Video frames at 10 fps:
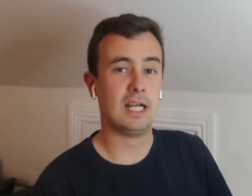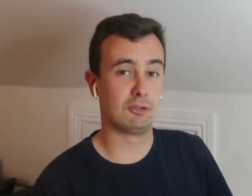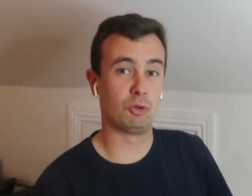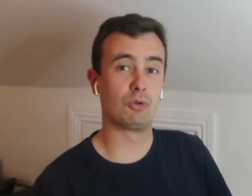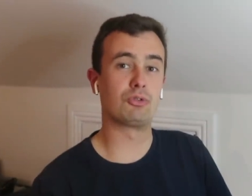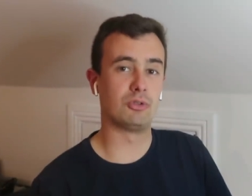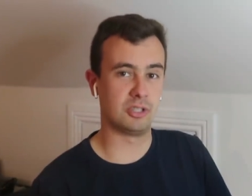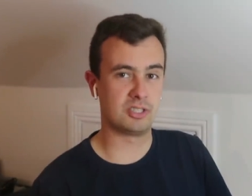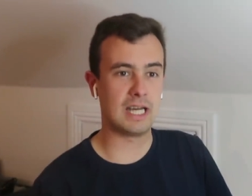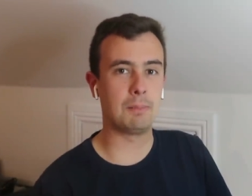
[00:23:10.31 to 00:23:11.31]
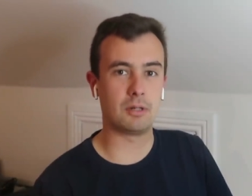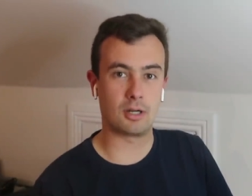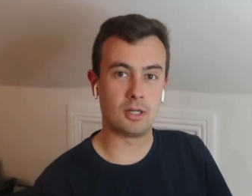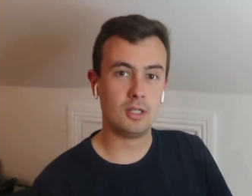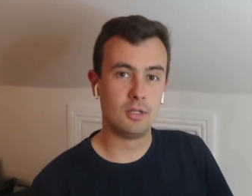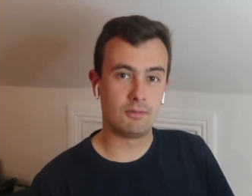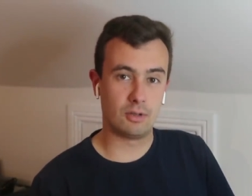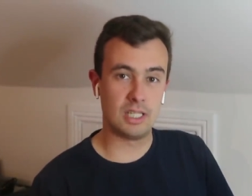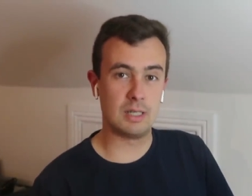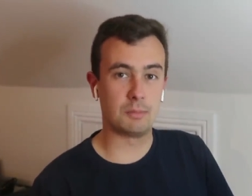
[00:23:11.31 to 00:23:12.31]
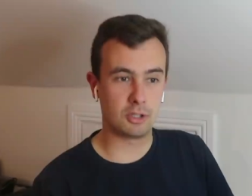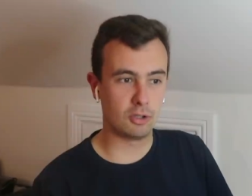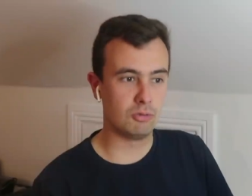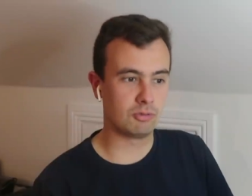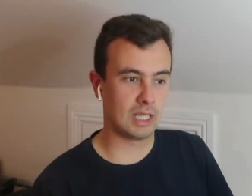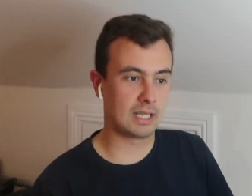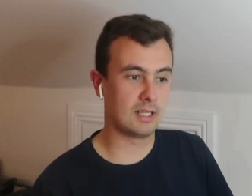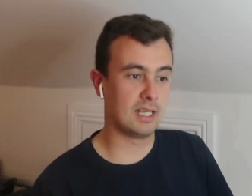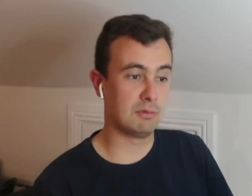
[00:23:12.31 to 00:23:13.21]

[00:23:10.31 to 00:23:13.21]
It's a horse called the Dabbler for Liam Cusack.